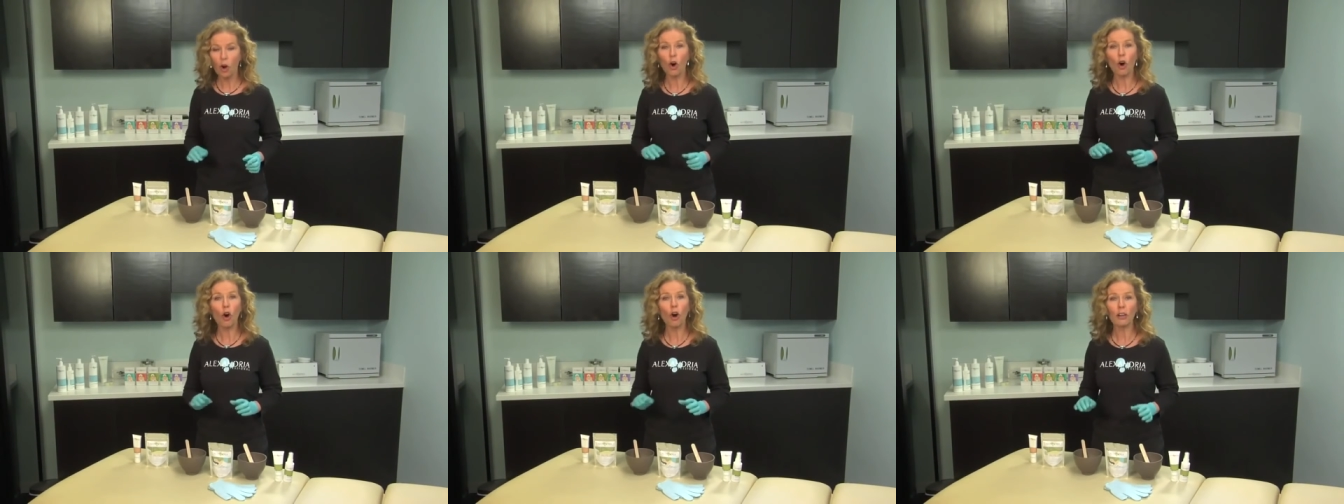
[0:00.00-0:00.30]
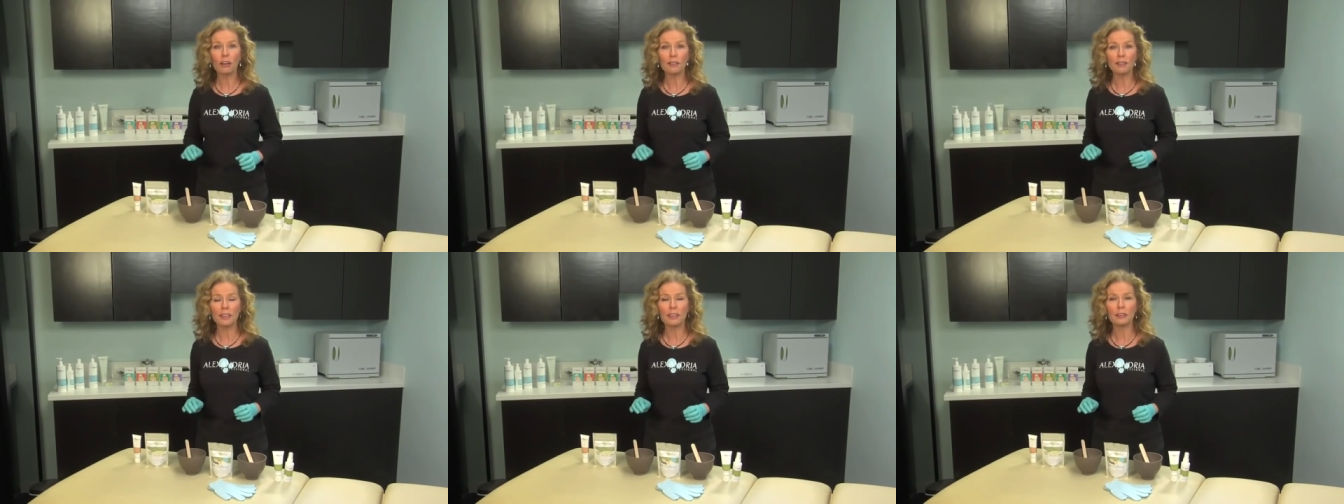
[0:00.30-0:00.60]

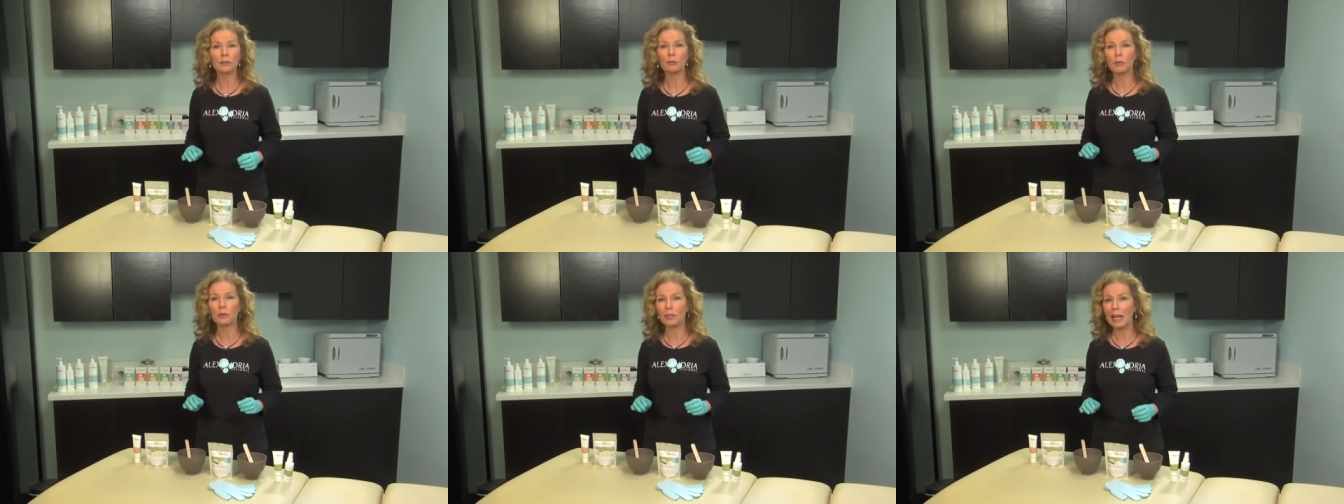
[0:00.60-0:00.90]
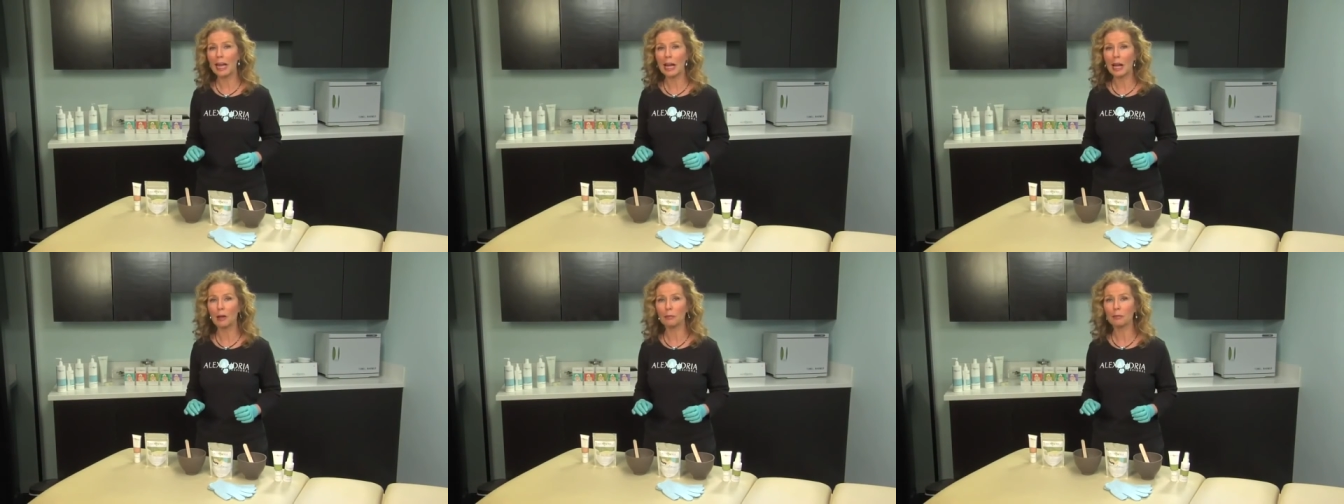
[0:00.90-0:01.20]
All of it will
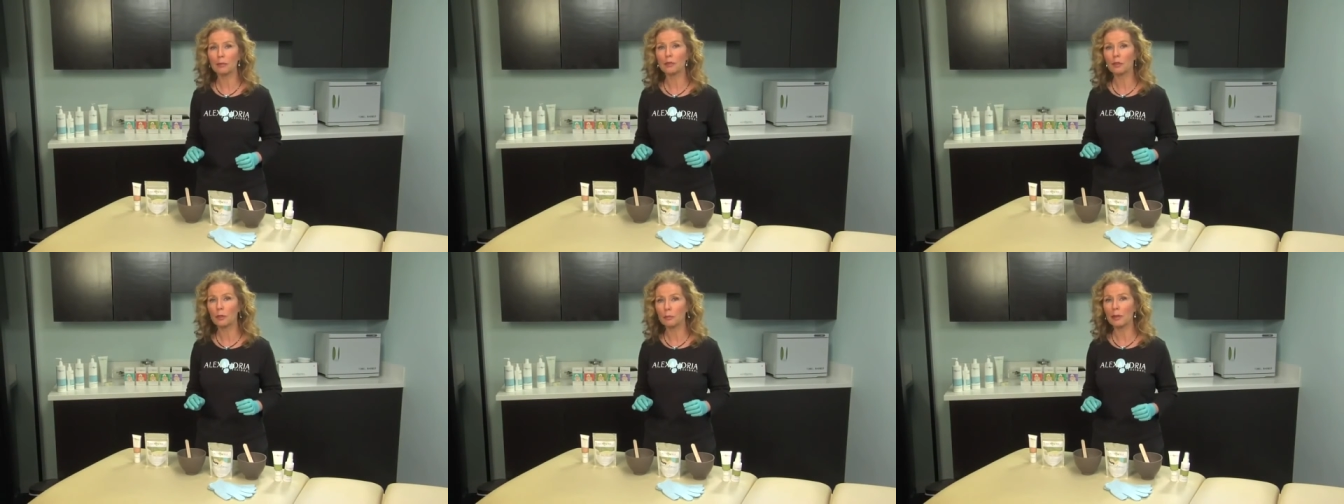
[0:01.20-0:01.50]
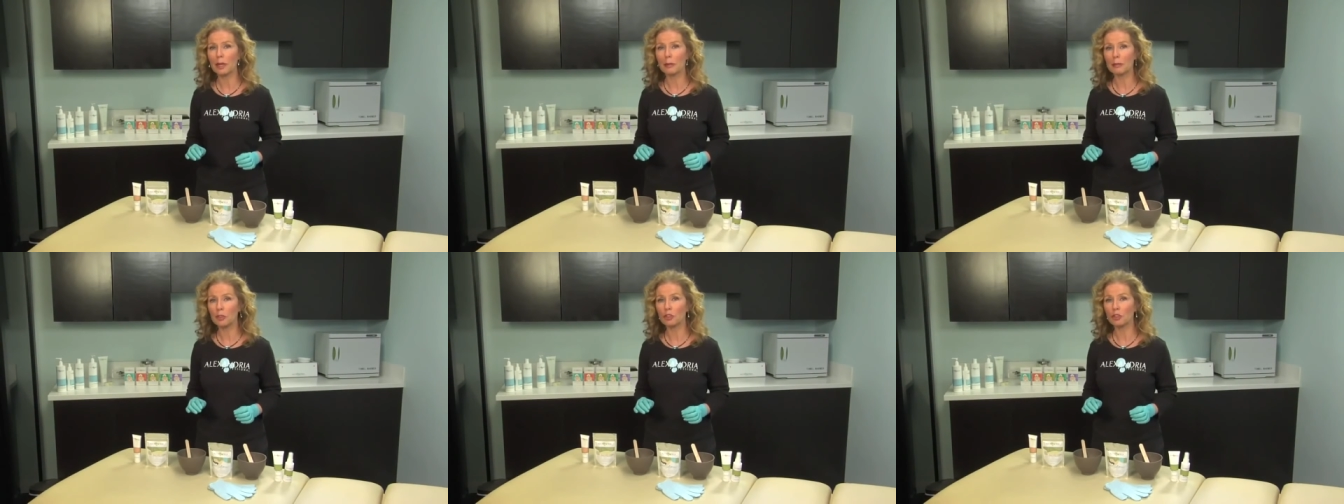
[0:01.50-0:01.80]
help your
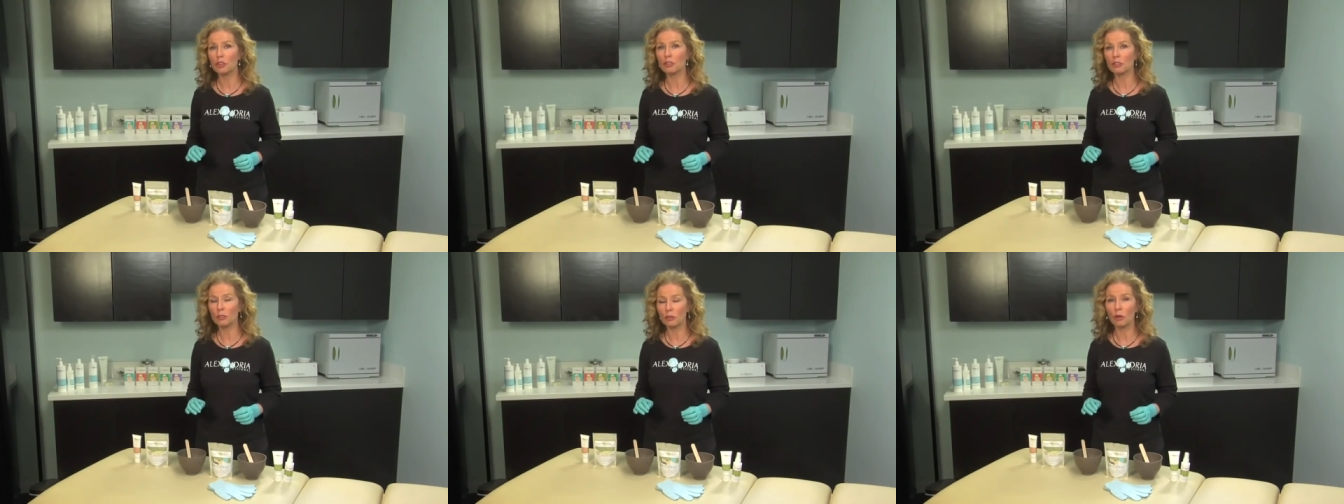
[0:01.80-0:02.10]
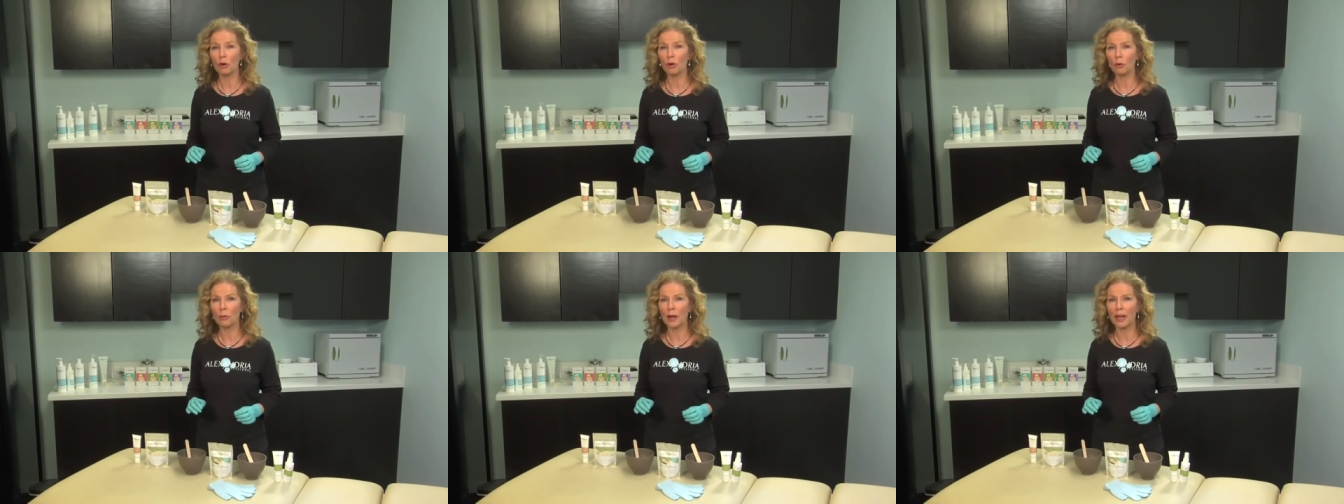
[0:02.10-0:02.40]
blemishes to
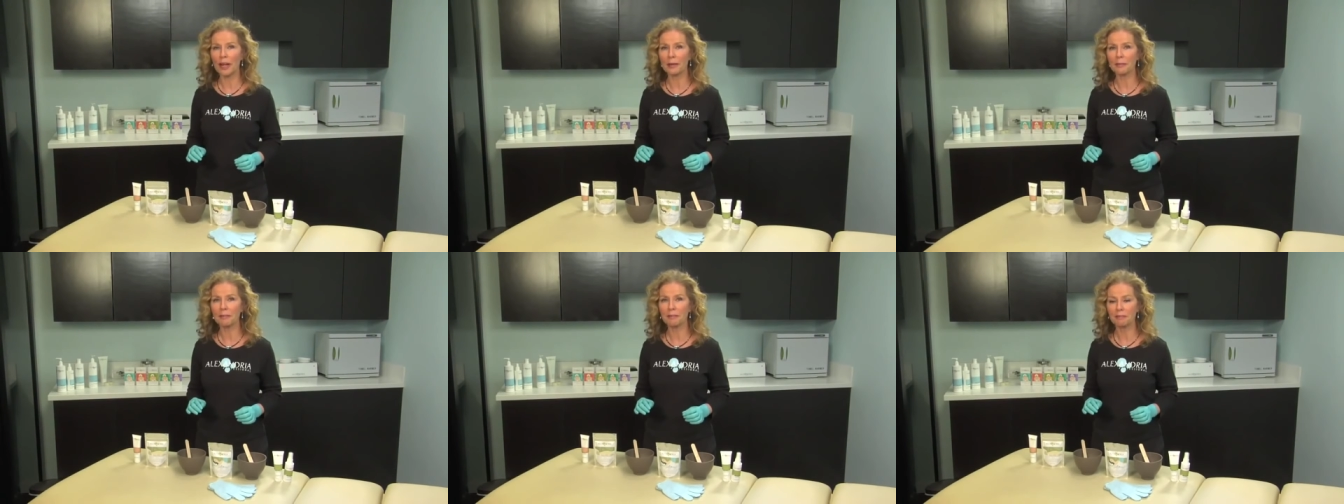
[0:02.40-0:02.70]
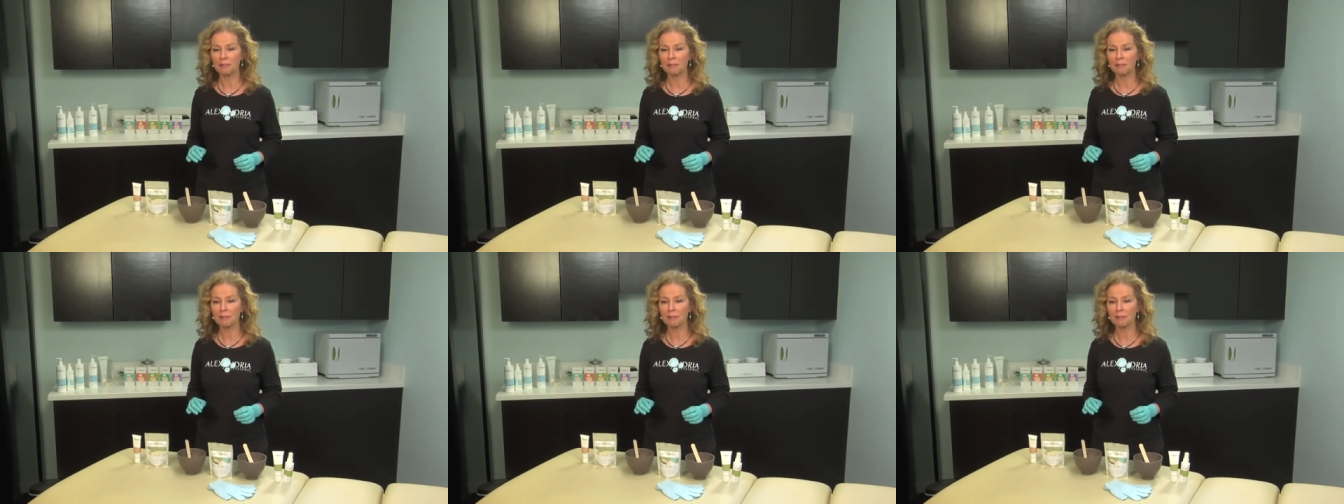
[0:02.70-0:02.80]
go away.